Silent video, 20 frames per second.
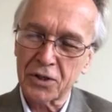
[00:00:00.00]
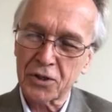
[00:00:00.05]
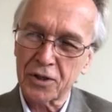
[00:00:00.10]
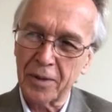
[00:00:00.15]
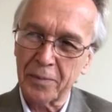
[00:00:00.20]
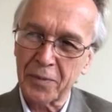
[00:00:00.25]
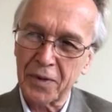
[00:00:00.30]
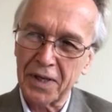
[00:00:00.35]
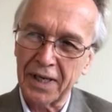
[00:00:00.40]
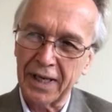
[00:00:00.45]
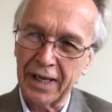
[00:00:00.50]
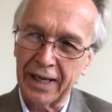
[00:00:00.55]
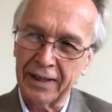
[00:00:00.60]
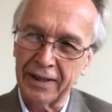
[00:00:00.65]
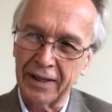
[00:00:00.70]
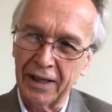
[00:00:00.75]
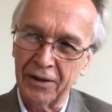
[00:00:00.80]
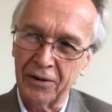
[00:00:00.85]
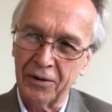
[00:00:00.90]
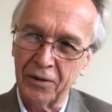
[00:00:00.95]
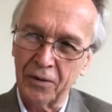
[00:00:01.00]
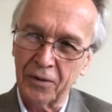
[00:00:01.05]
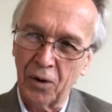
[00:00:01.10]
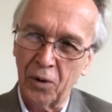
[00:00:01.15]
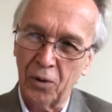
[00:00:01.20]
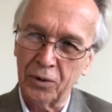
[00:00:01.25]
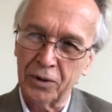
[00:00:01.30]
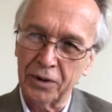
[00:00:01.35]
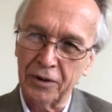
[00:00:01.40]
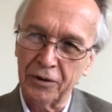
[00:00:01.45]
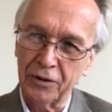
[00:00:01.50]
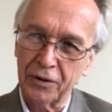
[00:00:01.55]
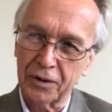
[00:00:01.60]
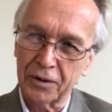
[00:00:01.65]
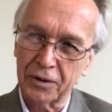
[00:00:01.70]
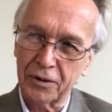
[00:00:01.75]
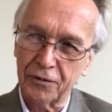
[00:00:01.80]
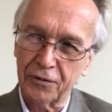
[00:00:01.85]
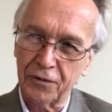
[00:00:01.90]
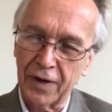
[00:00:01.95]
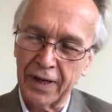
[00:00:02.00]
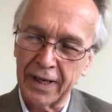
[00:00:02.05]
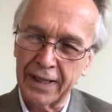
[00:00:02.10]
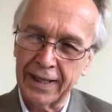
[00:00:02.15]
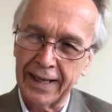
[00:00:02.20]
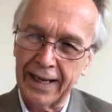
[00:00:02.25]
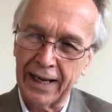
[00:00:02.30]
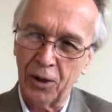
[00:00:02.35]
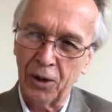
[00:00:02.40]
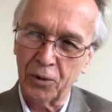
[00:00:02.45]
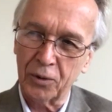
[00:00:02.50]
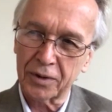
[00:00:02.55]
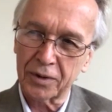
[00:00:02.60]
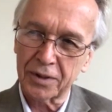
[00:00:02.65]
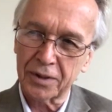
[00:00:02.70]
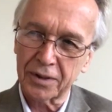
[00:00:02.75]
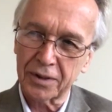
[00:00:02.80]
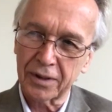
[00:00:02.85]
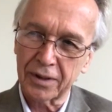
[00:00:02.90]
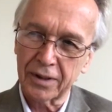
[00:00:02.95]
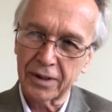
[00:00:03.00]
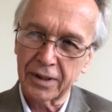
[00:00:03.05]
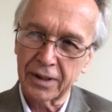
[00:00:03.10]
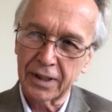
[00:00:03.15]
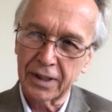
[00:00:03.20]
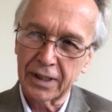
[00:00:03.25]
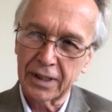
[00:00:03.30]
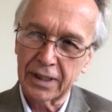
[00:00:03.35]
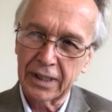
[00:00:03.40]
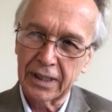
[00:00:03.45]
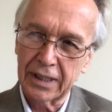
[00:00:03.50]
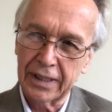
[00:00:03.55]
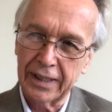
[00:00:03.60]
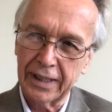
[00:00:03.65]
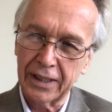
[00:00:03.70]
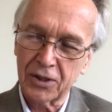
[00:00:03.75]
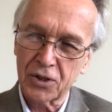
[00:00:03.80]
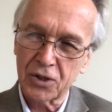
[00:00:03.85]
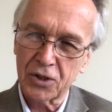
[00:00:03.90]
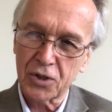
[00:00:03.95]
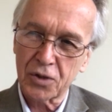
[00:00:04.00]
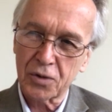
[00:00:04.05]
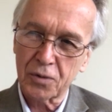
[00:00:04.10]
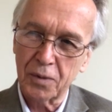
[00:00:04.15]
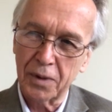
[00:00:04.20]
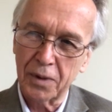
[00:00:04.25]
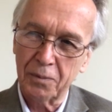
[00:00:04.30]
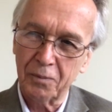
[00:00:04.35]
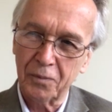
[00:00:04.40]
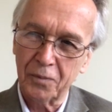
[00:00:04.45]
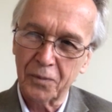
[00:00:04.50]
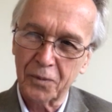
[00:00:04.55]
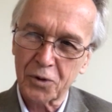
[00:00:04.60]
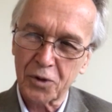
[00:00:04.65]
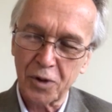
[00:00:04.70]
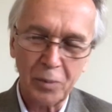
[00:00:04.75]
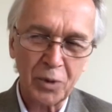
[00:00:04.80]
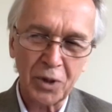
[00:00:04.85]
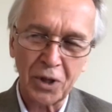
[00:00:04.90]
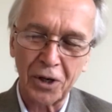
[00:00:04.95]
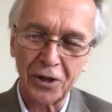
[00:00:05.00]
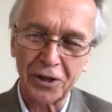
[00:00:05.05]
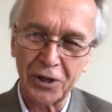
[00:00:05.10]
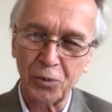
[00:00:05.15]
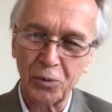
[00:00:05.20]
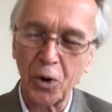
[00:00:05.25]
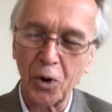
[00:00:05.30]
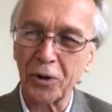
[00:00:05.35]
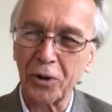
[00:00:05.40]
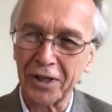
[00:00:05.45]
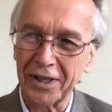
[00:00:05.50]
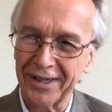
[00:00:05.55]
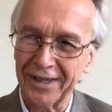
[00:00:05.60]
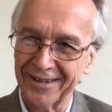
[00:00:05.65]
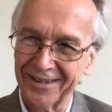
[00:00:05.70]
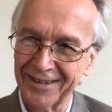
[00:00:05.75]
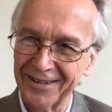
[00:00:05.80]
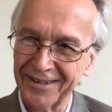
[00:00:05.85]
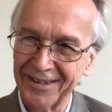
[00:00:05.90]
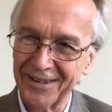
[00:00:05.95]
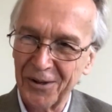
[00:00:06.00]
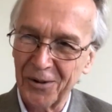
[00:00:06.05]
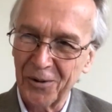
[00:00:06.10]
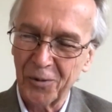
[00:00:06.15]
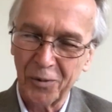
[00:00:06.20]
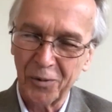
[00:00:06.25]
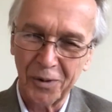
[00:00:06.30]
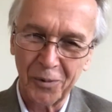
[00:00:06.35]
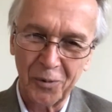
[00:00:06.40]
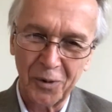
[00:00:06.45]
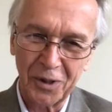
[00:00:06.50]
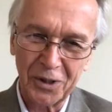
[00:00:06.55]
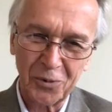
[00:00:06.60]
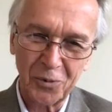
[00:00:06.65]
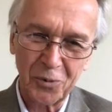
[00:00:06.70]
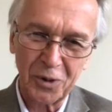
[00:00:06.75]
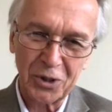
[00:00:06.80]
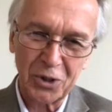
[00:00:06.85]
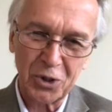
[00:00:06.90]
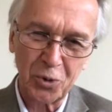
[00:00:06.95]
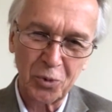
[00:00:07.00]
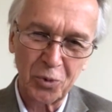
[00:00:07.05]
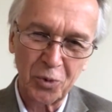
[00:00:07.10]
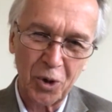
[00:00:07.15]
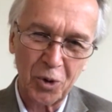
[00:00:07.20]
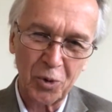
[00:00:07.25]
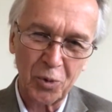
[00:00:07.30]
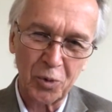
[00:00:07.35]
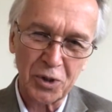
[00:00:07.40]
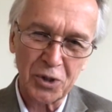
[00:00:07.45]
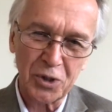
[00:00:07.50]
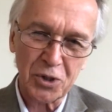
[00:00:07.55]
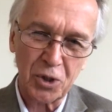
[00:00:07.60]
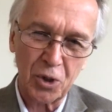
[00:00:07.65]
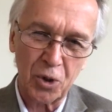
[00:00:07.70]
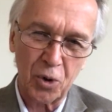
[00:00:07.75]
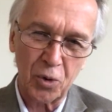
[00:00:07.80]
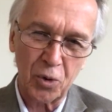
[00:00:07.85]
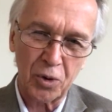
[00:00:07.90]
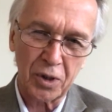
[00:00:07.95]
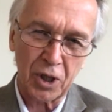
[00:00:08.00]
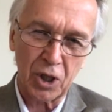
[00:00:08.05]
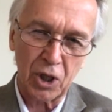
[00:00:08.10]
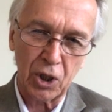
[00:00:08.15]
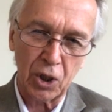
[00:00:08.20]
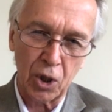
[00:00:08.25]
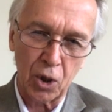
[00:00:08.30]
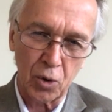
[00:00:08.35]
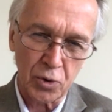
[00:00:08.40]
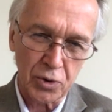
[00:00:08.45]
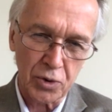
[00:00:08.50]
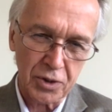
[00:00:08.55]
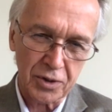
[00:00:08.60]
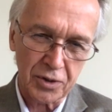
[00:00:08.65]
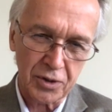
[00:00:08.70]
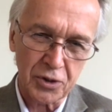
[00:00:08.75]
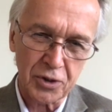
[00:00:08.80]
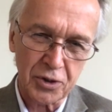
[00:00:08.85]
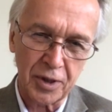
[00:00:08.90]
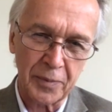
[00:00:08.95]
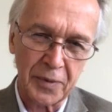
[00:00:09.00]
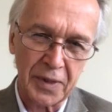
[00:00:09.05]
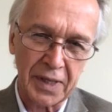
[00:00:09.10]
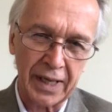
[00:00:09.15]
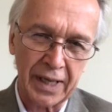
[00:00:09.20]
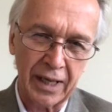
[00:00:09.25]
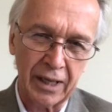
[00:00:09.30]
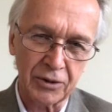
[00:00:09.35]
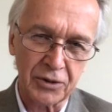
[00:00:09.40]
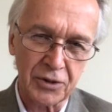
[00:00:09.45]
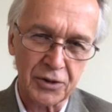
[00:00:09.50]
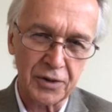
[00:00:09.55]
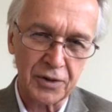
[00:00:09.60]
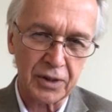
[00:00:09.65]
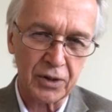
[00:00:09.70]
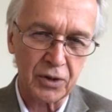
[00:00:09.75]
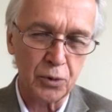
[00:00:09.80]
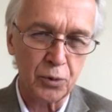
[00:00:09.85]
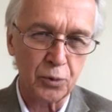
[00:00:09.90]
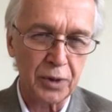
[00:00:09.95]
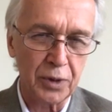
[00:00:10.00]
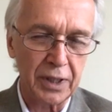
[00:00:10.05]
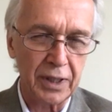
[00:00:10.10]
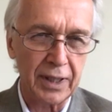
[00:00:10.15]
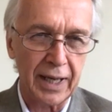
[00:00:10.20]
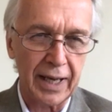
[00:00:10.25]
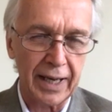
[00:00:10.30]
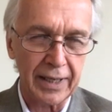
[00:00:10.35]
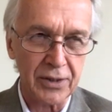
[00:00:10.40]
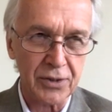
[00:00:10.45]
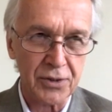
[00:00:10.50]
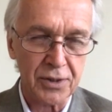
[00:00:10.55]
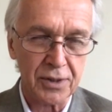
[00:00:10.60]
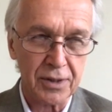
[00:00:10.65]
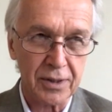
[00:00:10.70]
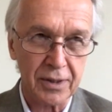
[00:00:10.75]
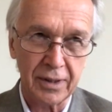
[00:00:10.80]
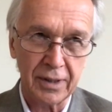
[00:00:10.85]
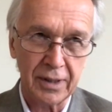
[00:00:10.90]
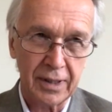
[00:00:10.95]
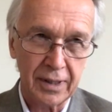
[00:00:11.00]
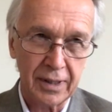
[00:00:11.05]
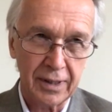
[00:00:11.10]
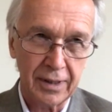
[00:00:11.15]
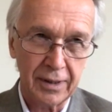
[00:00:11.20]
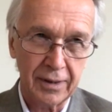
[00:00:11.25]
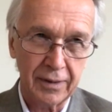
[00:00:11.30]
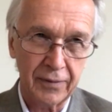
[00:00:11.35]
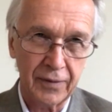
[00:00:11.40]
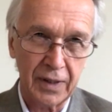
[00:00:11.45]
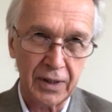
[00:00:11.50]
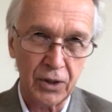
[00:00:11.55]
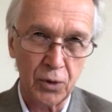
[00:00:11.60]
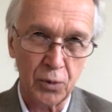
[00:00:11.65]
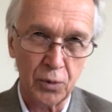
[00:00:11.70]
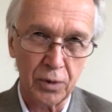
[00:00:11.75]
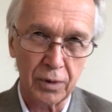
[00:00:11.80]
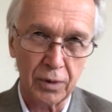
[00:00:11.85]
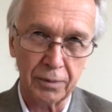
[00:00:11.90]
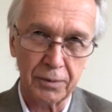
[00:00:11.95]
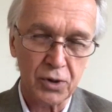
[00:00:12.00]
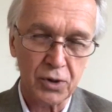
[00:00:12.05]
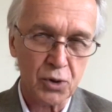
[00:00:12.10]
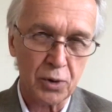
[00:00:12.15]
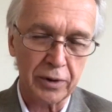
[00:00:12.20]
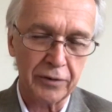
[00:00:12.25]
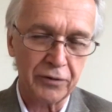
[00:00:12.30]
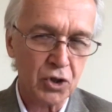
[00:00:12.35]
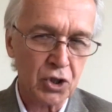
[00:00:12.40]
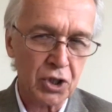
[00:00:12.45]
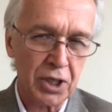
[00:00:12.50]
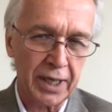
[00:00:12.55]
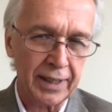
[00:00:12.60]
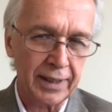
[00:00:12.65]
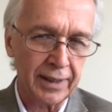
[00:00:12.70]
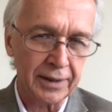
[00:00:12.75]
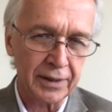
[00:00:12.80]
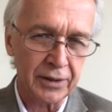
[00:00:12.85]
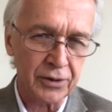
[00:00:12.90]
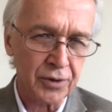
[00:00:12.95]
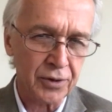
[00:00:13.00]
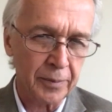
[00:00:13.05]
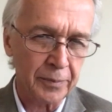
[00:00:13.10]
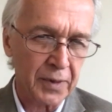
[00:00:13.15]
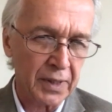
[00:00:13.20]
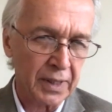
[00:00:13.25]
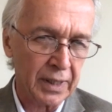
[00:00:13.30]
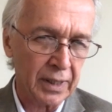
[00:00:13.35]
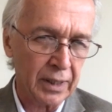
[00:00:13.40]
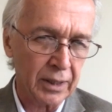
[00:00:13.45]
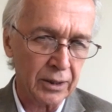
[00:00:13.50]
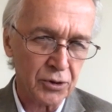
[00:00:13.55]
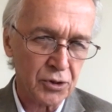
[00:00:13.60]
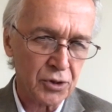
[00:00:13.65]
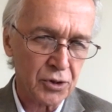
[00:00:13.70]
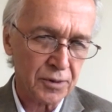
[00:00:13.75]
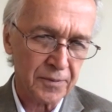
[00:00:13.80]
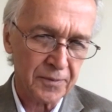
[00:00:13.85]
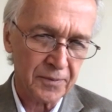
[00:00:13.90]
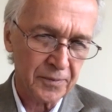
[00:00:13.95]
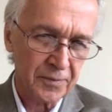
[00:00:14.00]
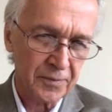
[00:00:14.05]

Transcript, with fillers: something and then only to find out that someone already wrote it? What you wrote was so close to something else that you realized that you were sort of channeling something else?